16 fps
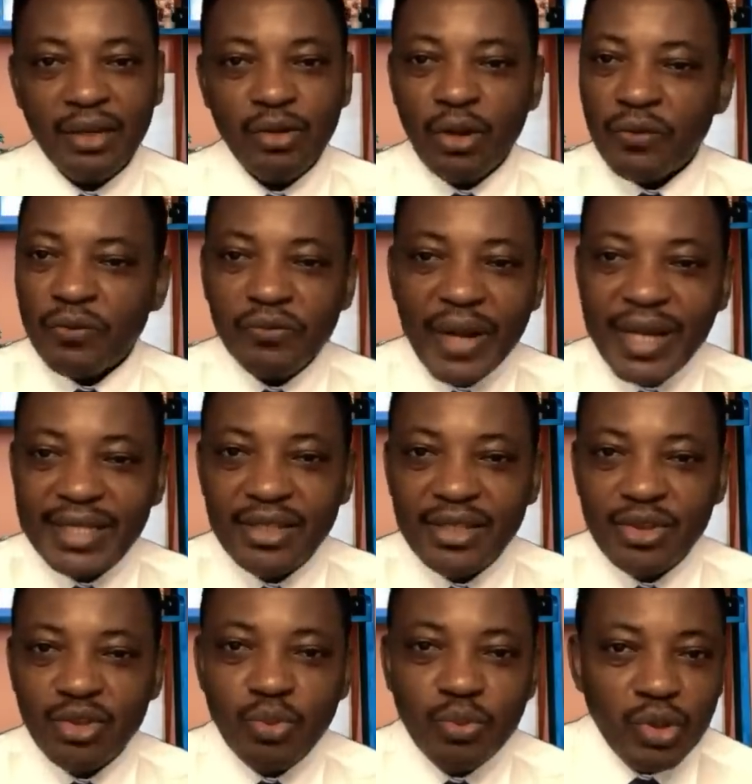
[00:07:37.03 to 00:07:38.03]
not
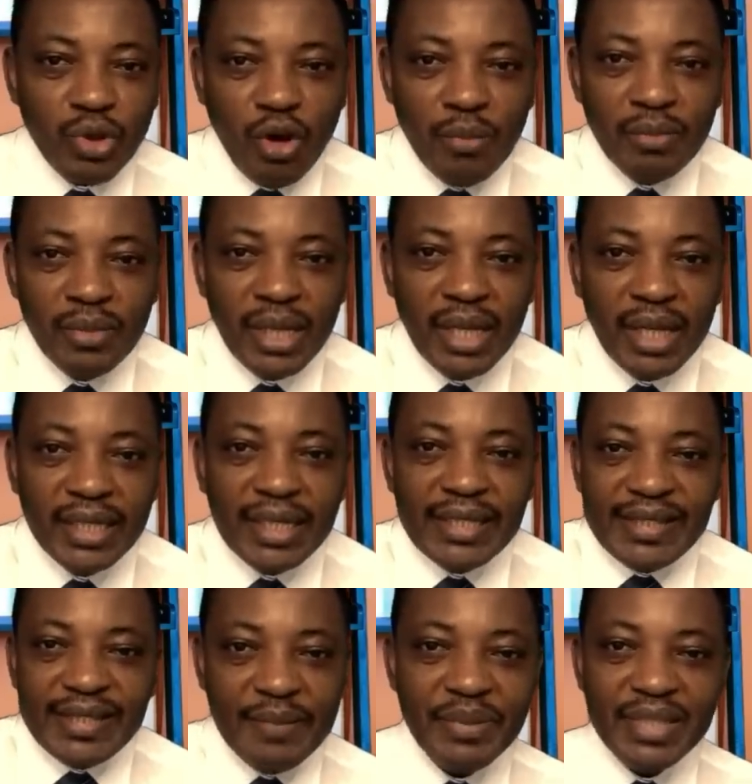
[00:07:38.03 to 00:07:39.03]
fighting to become the
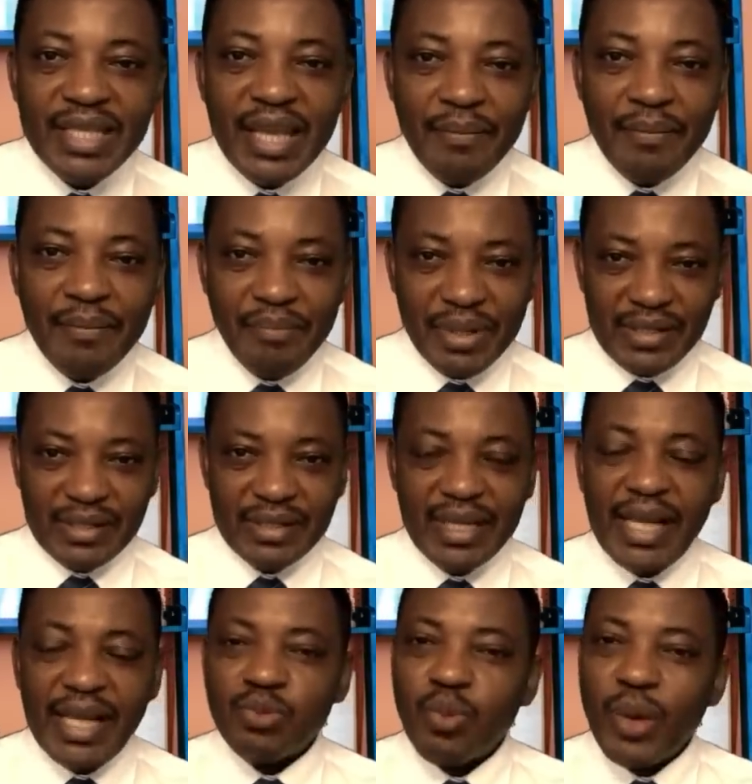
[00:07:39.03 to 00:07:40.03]
CPDM person.
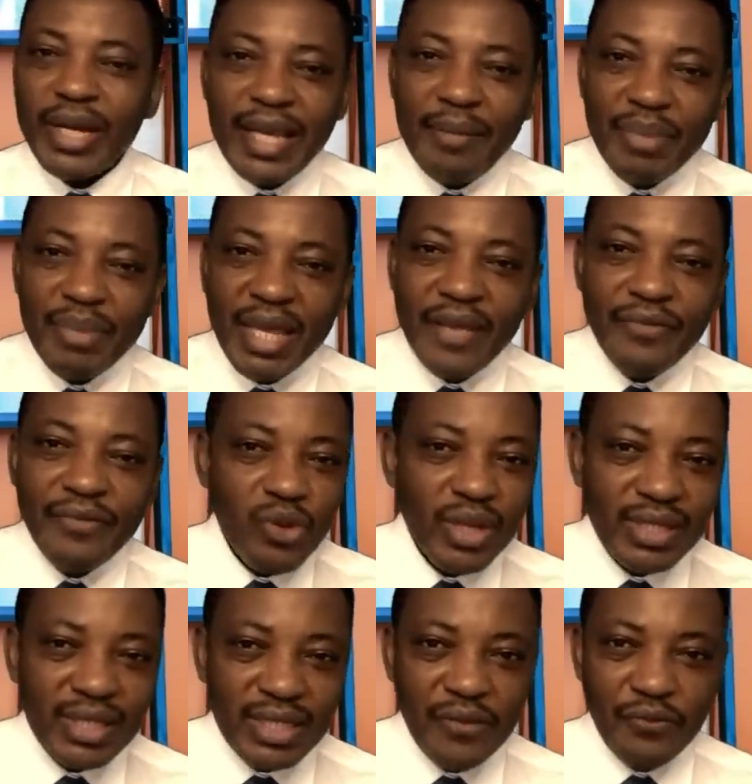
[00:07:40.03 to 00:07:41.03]
That's why their behavior
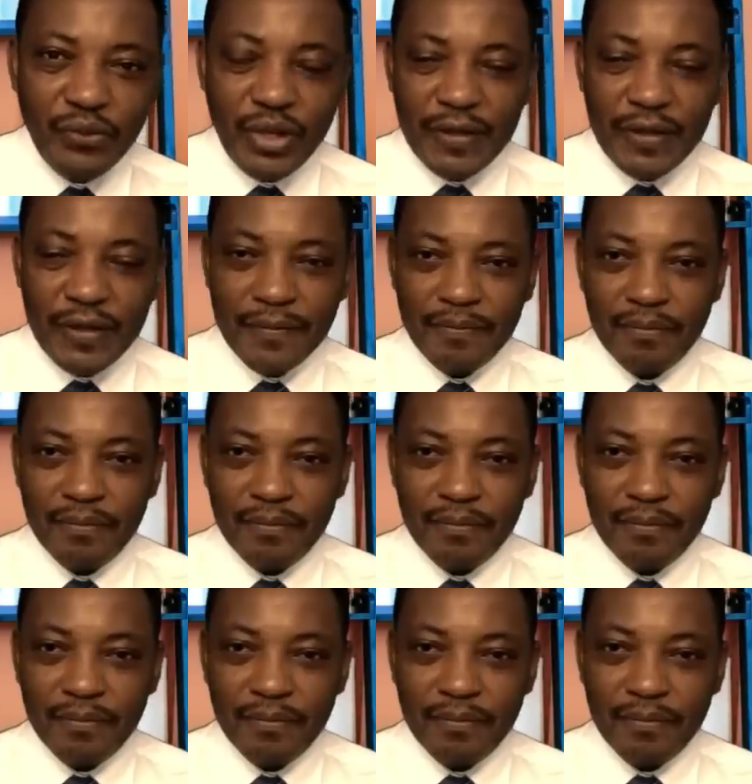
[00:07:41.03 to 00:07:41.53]
is different.